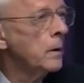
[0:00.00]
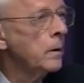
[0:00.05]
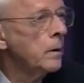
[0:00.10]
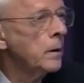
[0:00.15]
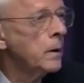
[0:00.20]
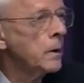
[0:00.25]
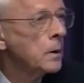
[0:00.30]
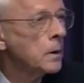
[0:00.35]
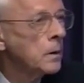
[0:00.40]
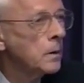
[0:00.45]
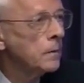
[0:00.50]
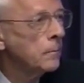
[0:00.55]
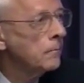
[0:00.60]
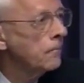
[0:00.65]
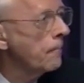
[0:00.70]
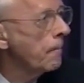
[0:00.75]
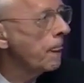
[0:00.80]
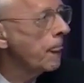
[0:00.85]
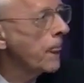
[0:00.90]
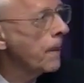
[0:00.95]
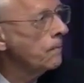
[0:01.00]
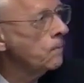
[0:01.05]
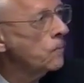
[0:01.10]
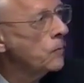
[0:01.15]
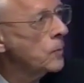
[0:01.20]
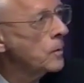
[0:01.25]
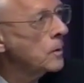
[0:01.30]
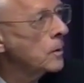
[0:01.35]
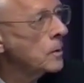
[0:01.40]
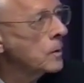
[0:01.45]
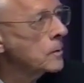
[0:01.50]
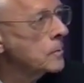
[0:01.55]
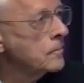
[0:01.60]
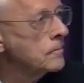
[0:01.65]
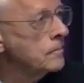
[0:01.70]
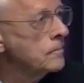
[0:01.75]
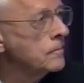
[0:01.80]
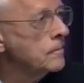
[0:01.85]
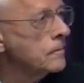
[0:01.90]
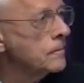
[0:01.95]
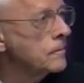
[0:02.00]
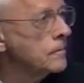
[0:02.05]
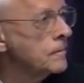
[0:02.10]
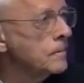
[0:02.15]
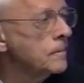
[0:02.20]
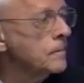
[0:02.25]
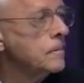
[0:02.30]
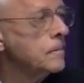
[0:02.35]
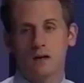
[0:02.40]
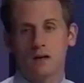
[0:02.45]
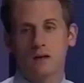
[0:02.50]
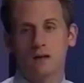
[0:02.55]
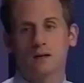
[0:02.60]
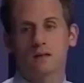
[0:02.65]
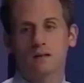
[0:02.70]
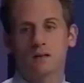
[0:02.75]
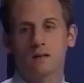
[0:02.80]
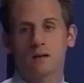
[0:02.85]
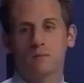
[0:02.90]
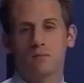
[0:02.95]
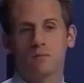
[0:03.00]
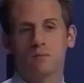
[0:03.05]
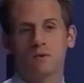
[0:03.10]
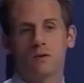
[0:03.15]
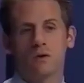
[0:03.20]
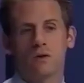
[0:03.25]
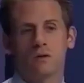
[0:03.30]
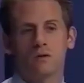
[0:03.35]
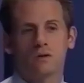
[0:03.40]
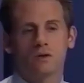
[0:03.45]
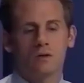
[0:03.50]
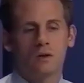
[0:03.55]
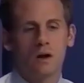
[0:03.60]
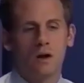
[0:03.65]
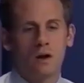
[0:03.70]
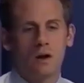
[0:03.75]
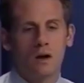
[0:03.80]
principal danger or weakness is archetype approach,